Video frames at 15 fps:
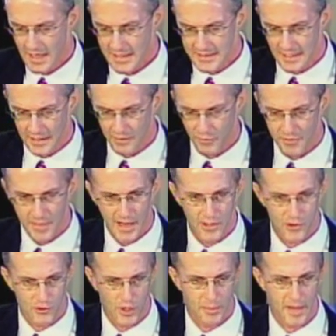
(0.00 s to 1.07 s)
dealing with
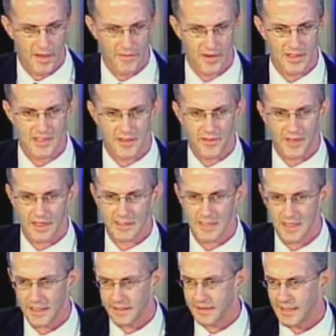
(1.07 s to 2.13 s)
manuscript evidence and things
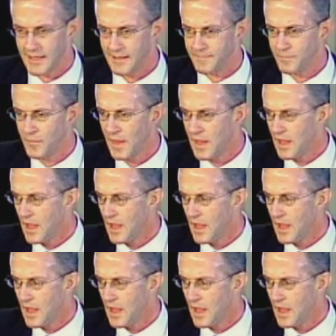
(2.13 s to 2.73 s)
like that.